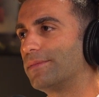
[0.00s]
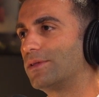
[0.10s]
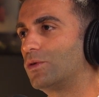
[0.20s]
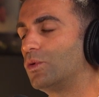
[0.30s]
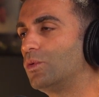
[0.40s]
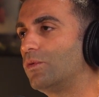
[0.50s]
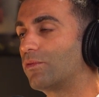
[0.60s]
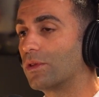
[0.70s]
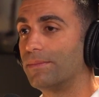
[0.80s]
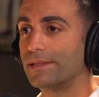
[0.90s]
Two,
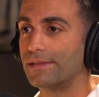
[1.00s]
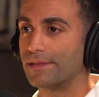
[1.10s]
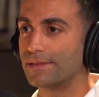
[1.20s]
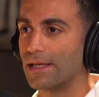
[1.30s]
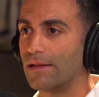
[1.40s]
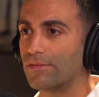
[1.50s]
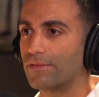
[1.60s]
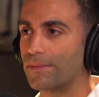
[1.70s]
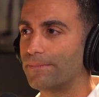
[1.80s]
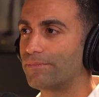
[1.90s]
for the business
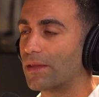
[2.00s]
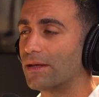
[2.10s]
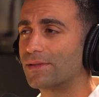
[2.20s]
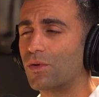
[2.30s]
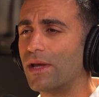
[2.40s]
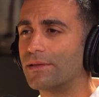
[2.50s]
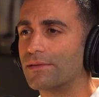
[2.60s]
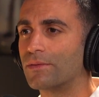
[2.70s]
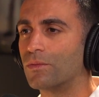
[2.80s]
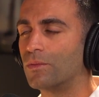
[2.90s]
itself, it's great.
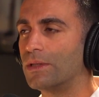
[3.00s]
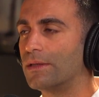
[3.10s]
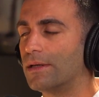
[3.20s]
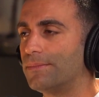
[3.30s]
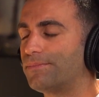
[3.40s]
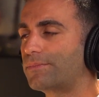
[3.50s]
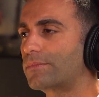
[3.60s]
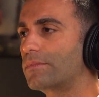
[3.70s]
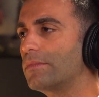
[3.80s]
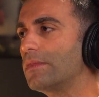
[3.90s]

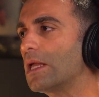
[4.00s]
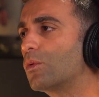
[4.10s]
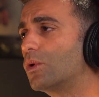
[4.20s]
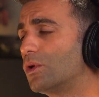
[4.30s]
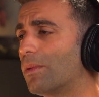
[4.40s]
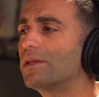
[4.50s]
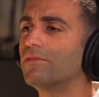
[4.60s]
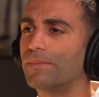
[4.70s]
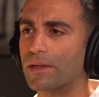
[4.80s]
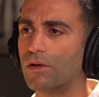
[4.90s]
When you're part of
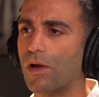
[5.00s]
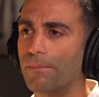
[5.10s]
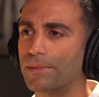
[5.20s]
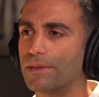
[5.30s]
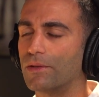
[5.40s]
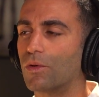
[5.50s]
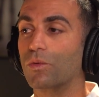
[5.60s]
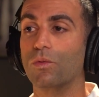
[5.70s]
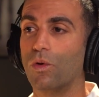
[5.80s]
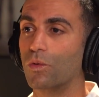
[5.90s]
a bigger company
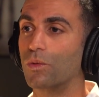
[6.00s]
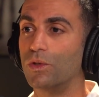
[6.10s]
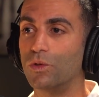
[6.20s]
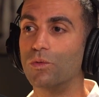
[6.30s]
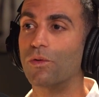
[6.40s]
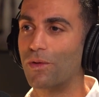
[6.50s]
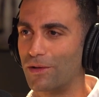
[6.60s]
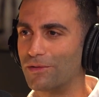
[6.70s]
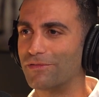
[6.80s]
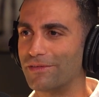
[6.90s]
or when you do a
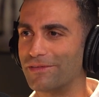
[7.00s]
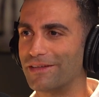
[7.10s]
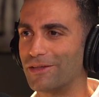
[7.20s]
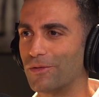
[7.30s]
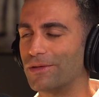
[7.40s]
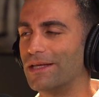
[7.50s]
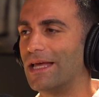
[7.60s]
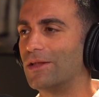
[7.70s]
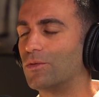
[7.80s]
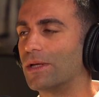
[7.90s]
round of and
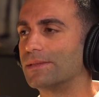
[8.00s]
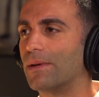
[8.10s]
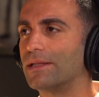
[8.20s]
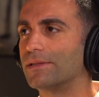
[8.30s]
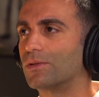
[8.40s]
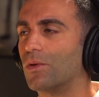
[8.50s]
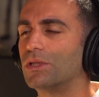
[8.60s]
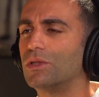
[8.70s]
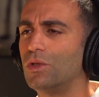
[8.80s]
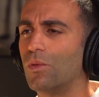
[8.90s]
you raise money and so on,
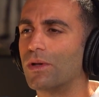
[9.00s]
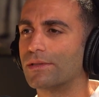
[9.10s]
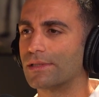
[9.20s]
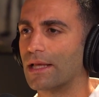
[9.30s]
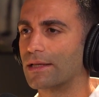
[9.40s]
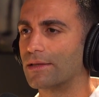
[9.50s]
you know what it's like.